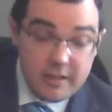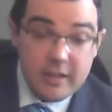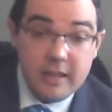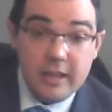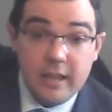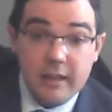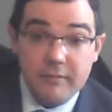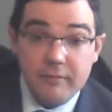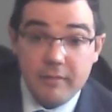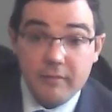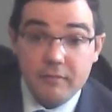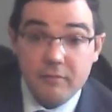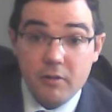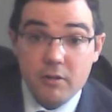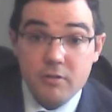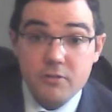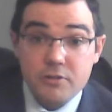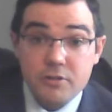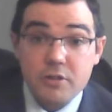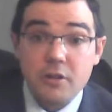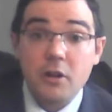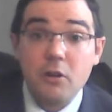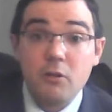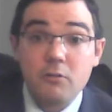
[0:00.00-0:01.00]
If at first
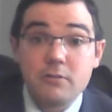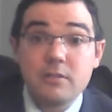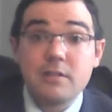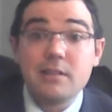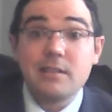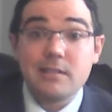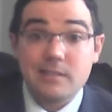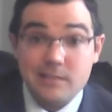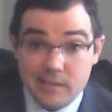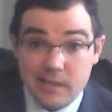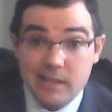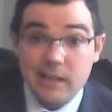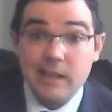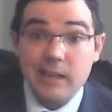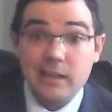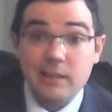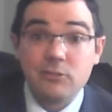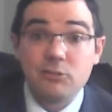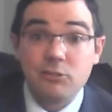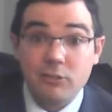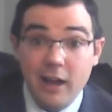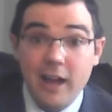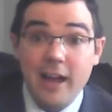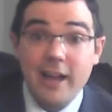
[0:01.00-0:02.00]
you don't succeed,
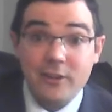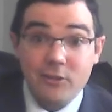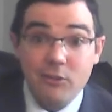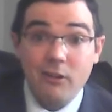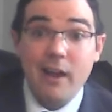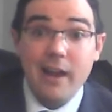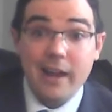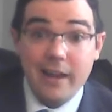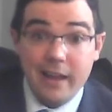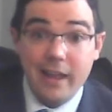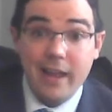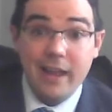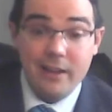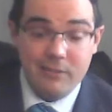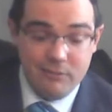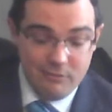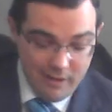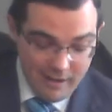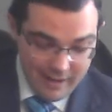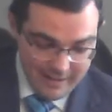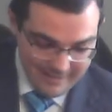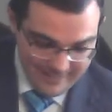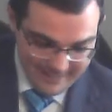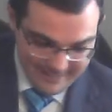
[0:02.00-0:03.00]
try, try again,
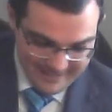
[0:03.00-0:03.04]
right?